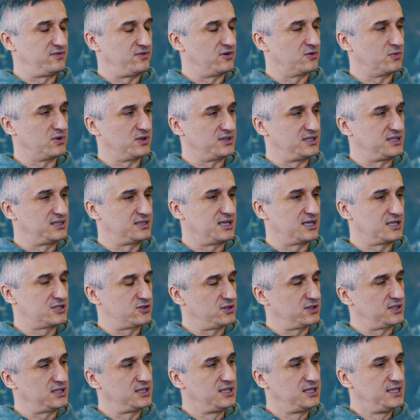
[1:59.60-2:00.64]
formula that
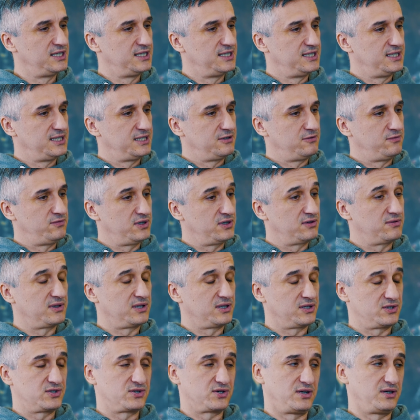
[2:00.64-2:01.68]
actually we
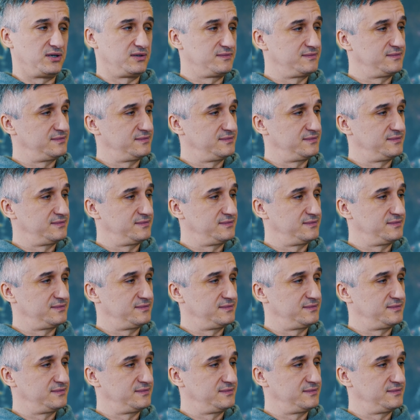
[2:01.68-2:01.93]
really enjoy.